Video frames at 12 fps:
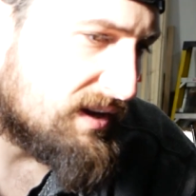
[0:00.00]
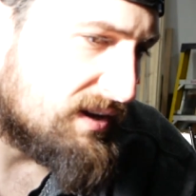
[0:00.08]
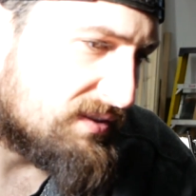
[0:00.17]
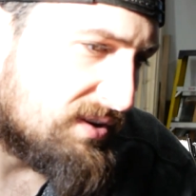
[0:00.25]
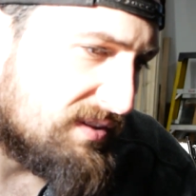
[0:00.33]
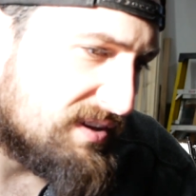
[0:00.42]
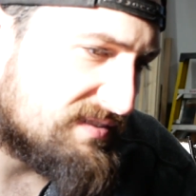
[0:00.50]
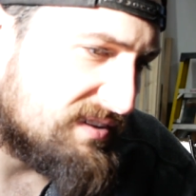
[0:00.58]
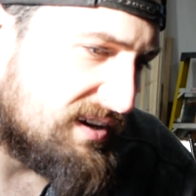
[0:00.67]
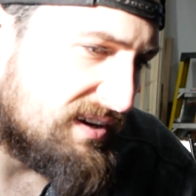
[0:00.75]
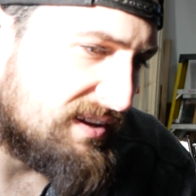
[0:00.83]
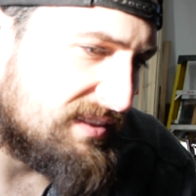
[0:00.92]
Gonna throw this
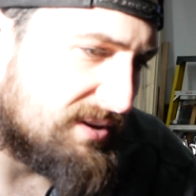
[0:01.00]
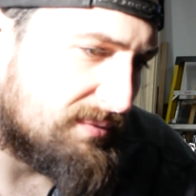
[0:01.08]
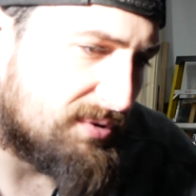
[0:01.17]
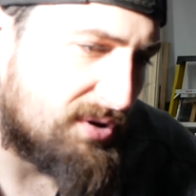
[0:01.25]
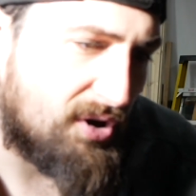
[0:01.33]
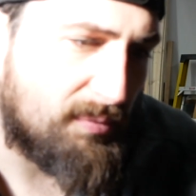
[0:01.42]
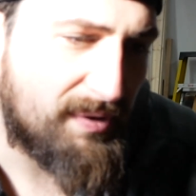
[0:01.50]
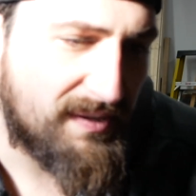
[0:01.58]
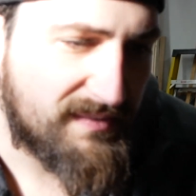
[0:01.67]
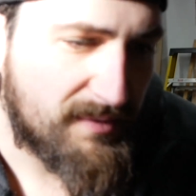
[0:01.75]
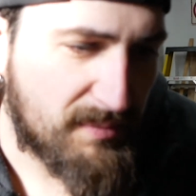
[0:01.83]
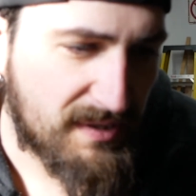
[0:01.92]
on, and then we're
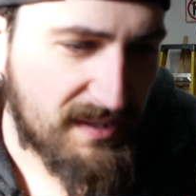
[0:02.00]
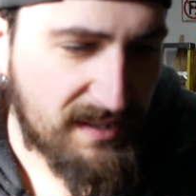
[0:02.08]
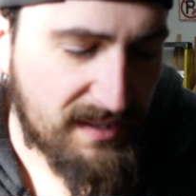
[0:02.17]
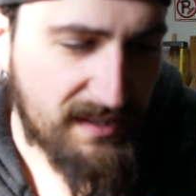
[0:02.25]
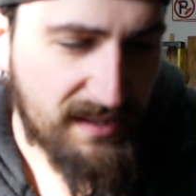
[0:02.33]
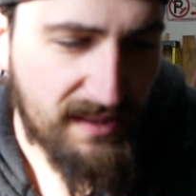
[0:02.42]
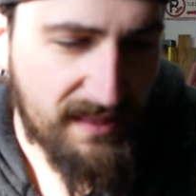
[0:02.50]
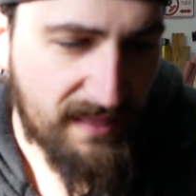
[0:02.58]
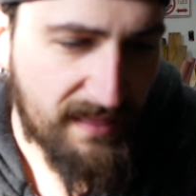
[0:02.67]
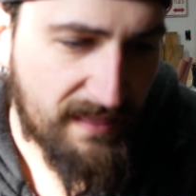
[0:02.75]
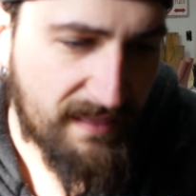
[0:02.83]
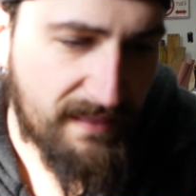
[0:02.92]
hoping to be
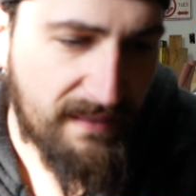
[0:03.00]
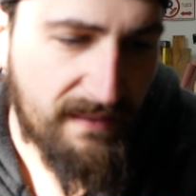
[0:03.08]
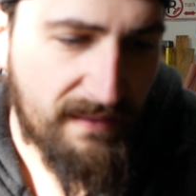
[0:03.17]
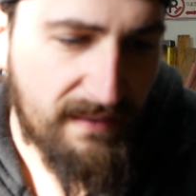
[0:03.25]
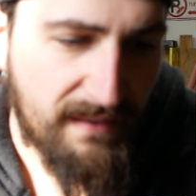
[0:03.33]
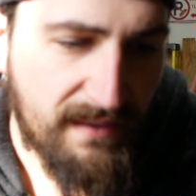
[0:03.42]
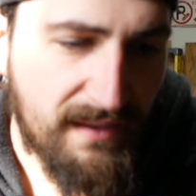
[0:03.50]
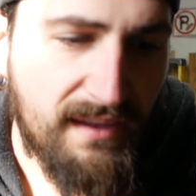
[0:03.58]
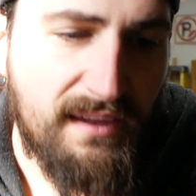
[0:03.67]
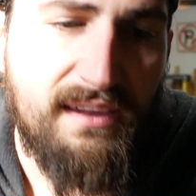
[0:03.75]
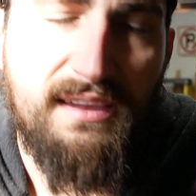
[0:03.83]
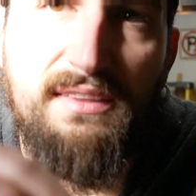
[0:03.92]

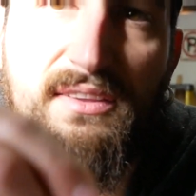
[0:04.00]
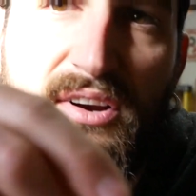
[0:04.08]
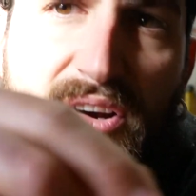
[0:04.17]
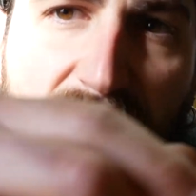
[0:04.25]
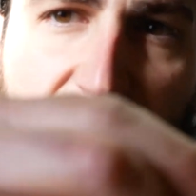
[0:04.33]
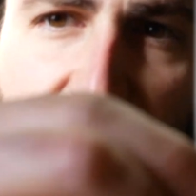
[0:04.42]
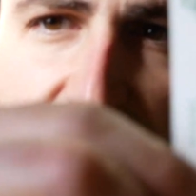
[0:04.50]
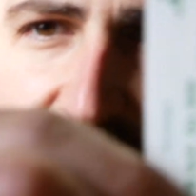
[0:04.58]
either,